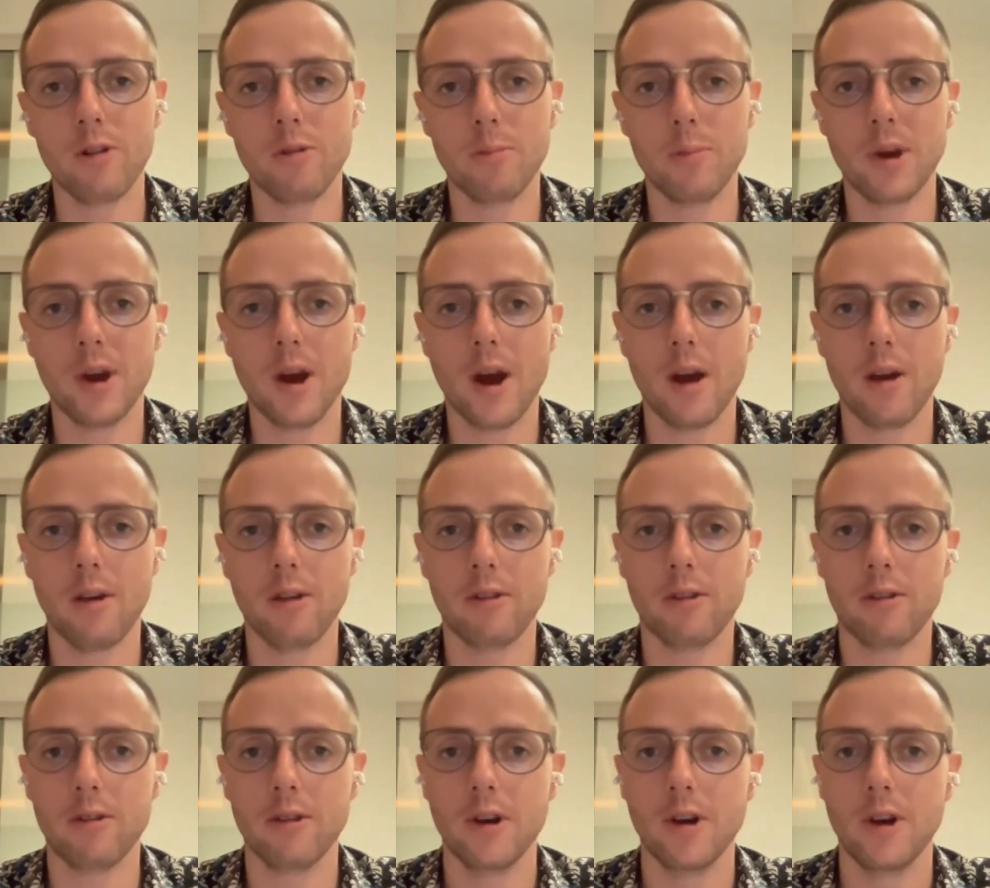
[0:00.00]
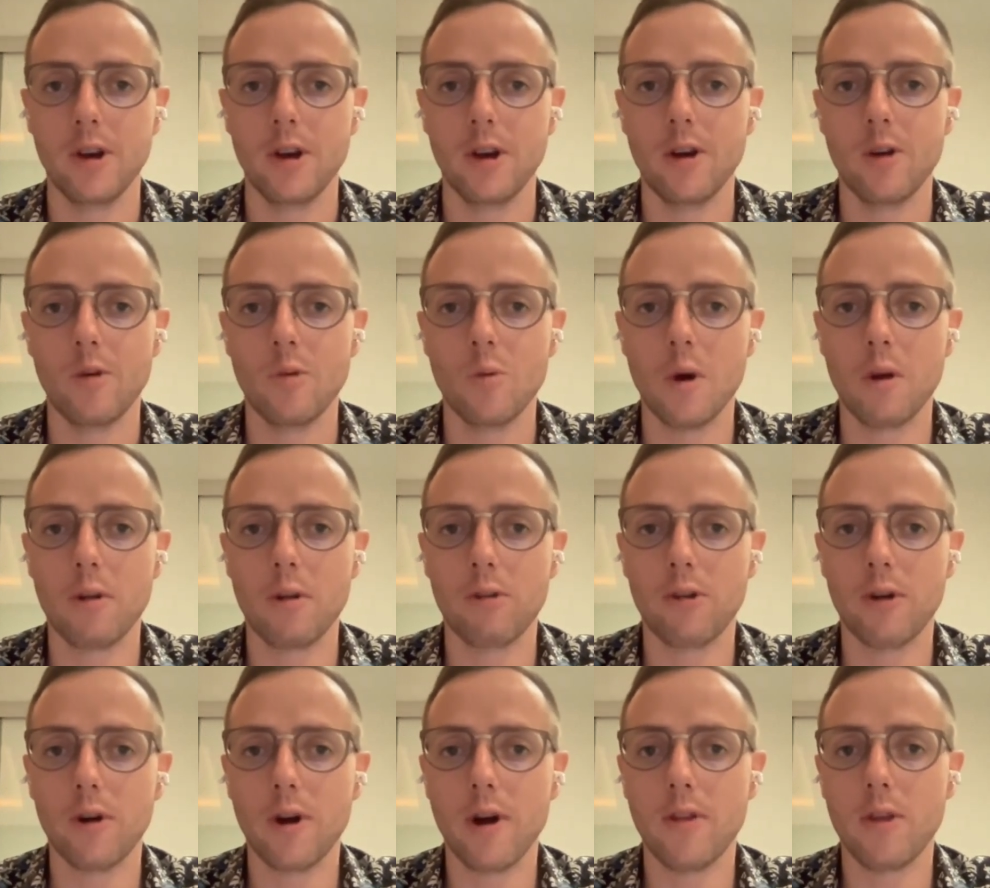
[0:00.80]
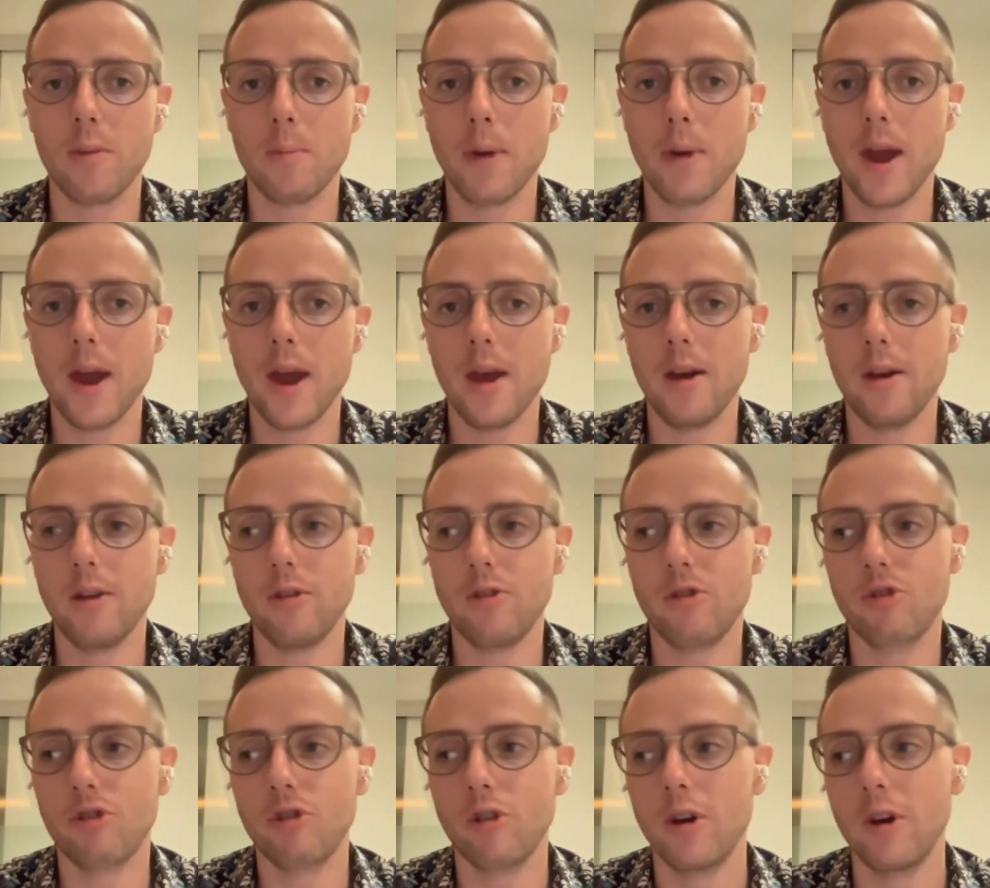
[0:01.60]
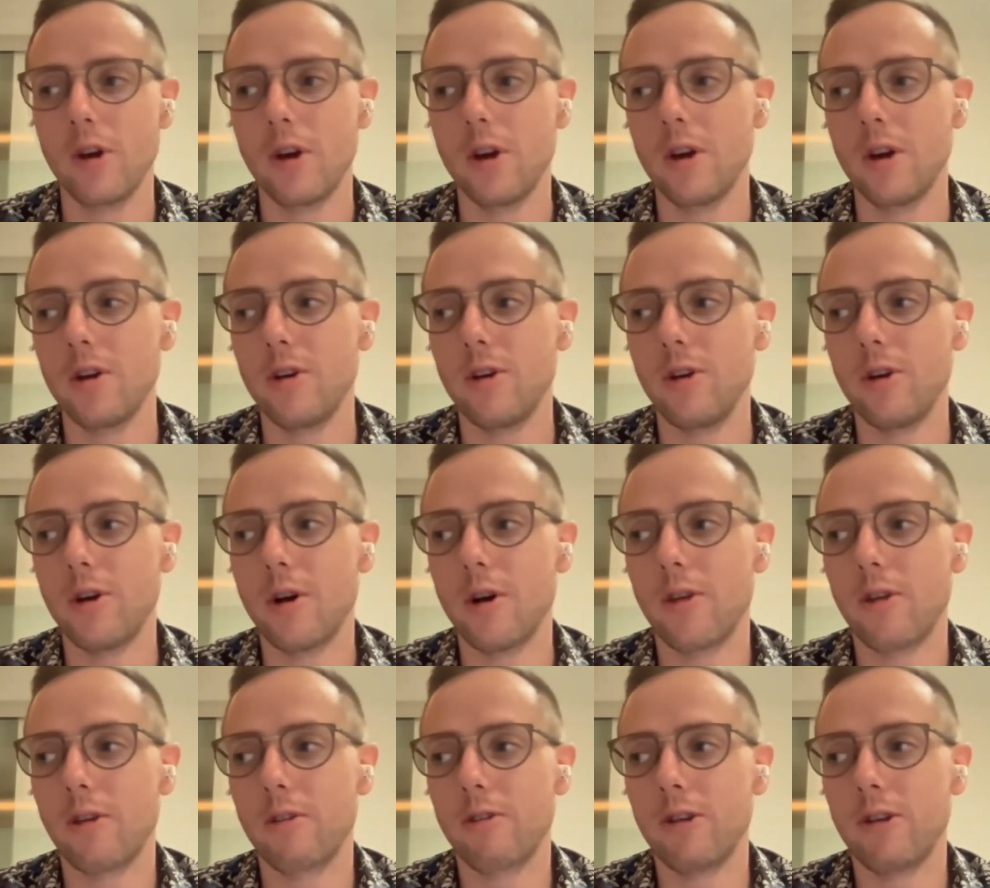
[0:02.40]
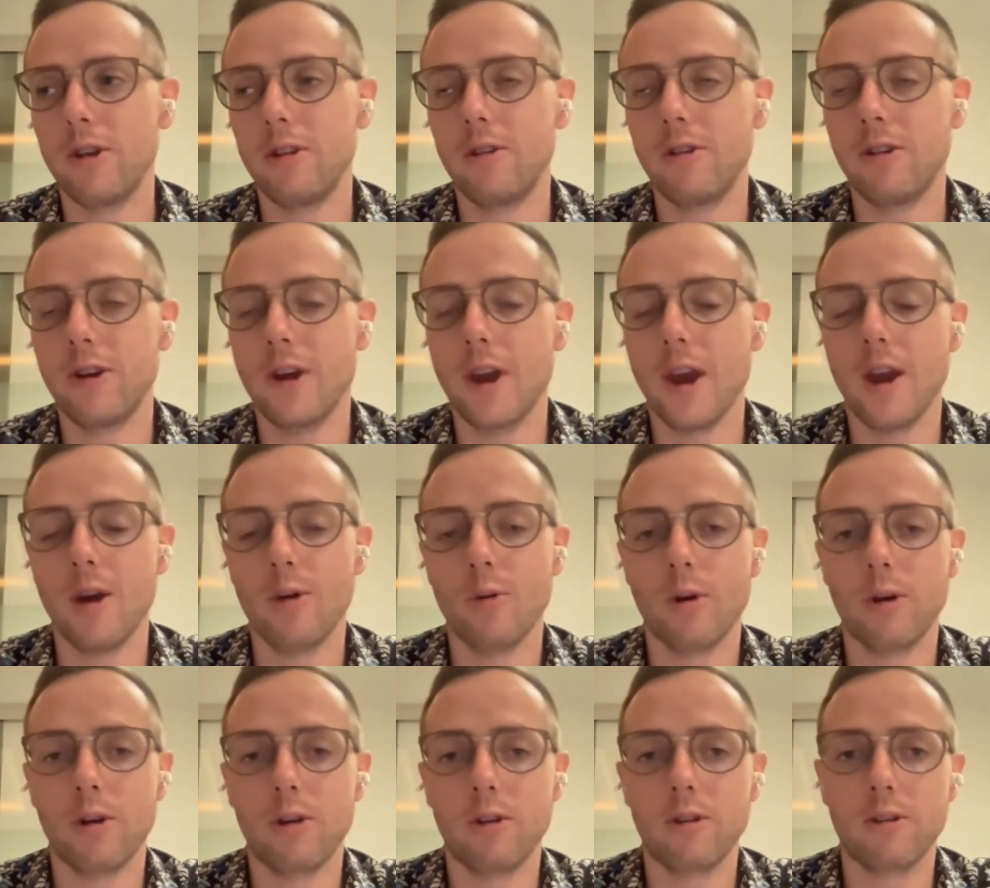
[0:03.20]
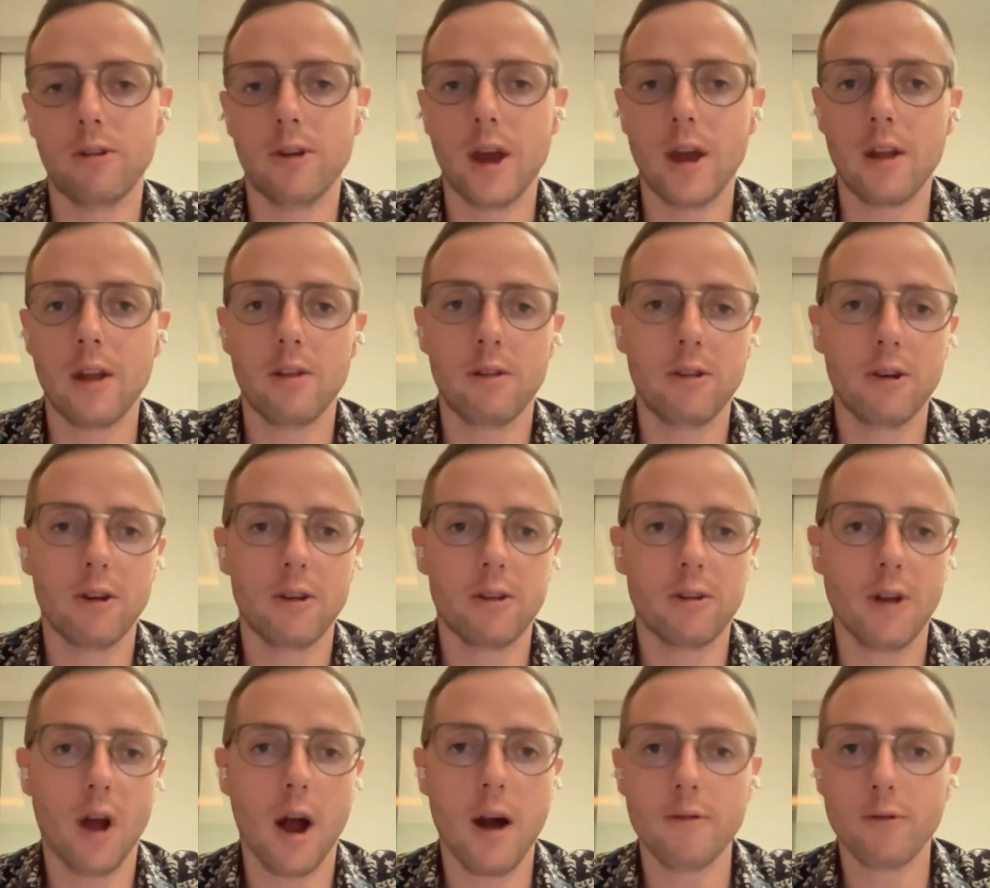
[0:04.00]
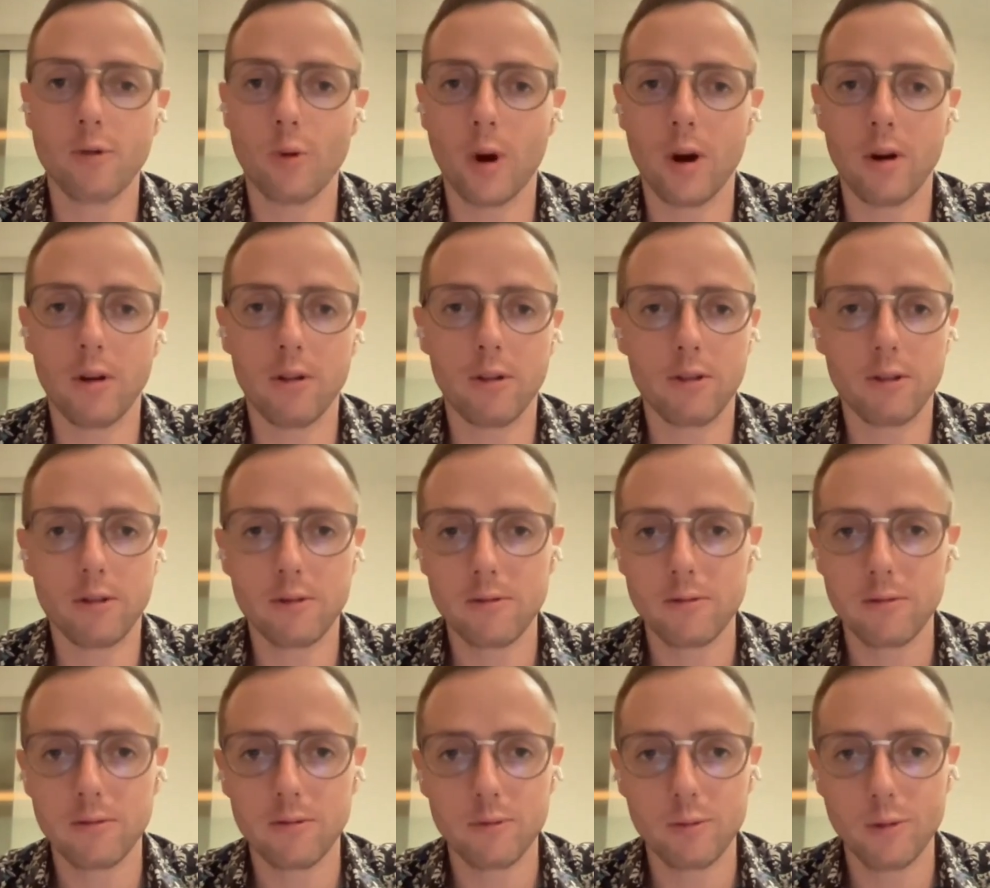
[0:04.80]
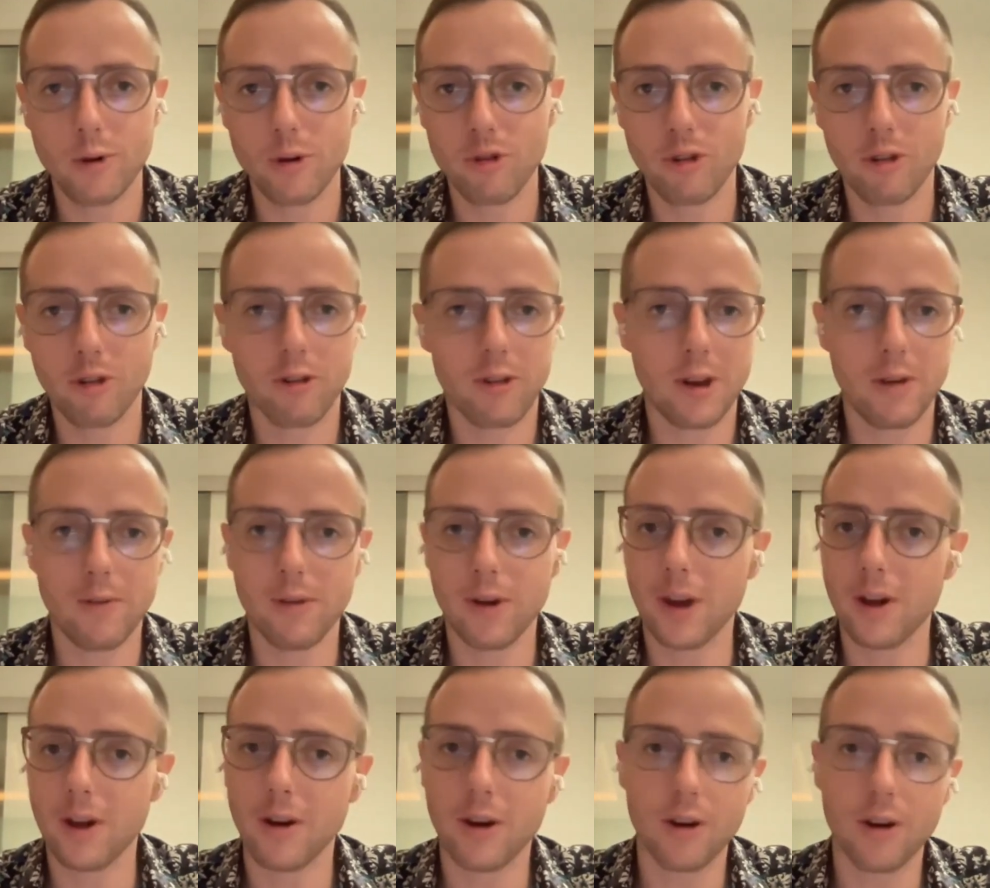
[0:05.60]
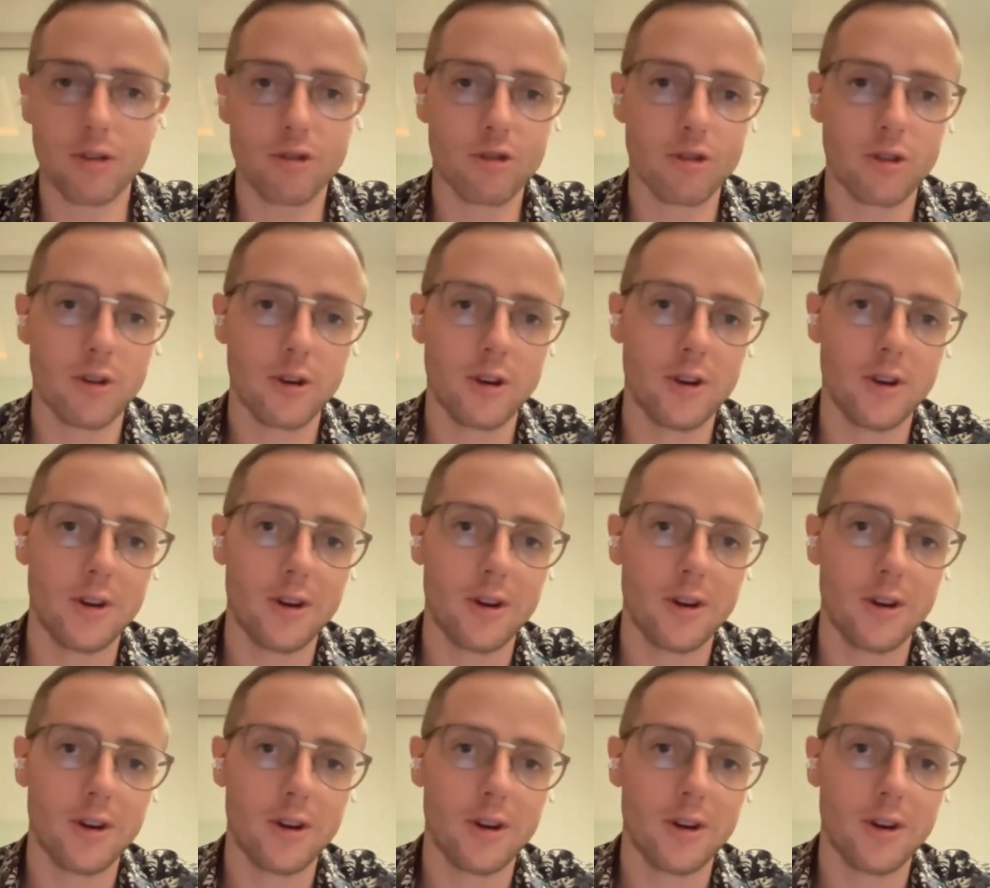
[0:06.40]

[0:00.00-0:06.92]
It's because once they're on the page, the CTA was get 6 softwares, which isn't even English.